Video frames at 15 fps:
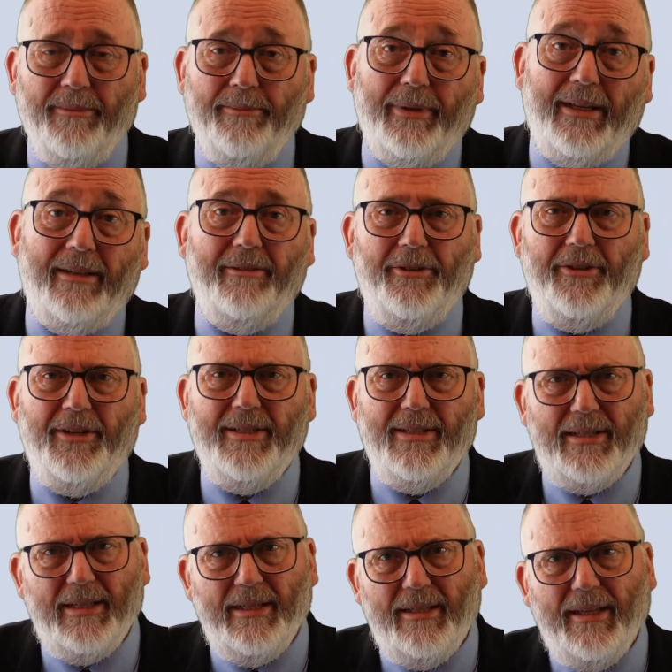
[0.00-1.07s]
but you can
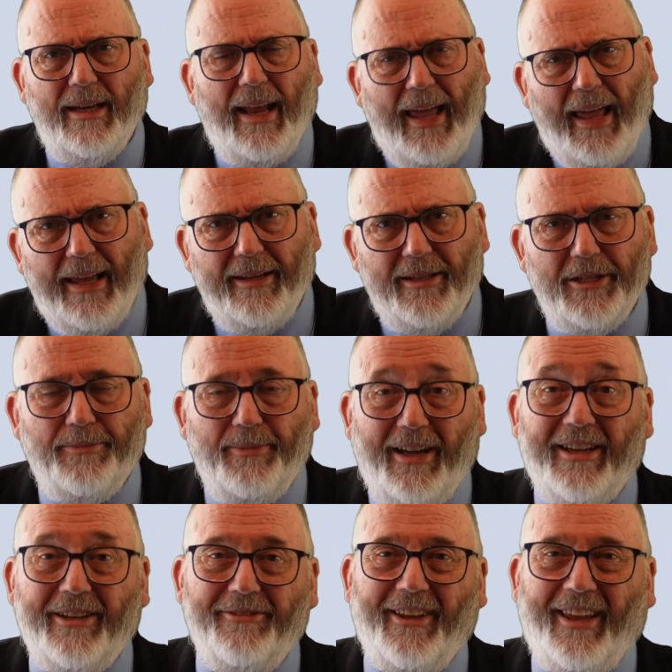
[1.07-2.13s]
see that an is
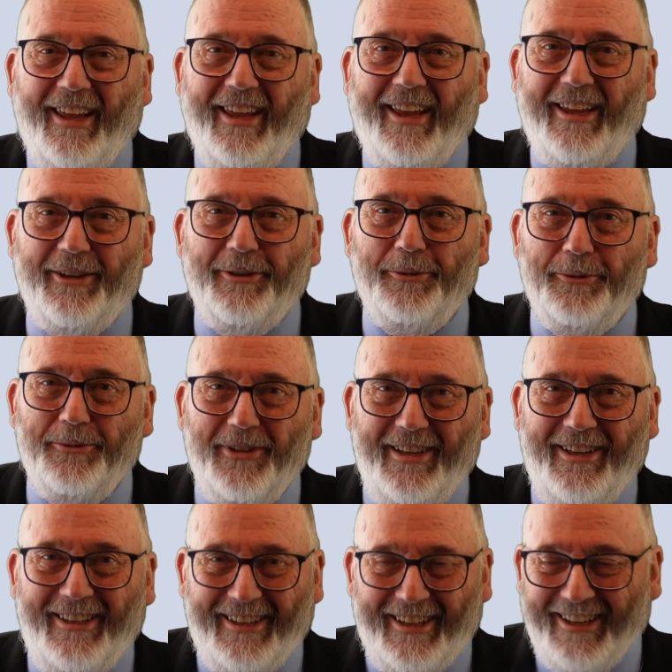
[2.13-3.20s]
part of an
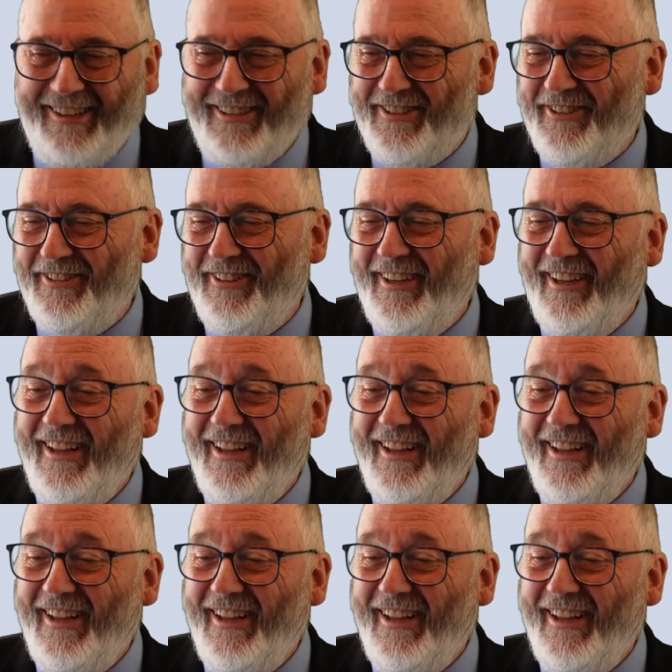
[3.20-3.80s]
already, can't you?